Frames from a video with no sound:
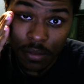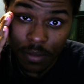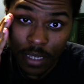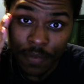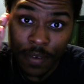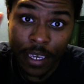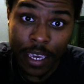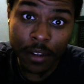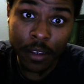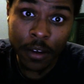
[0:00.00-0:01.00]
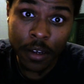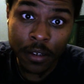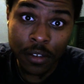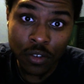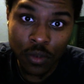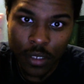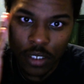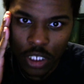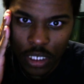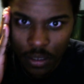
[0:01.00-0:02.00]
Evangelion
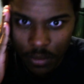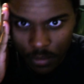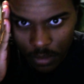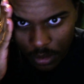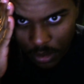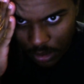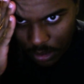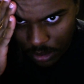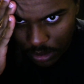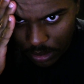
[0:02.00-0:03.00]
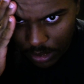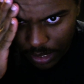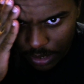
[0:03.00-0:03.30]
trilogy that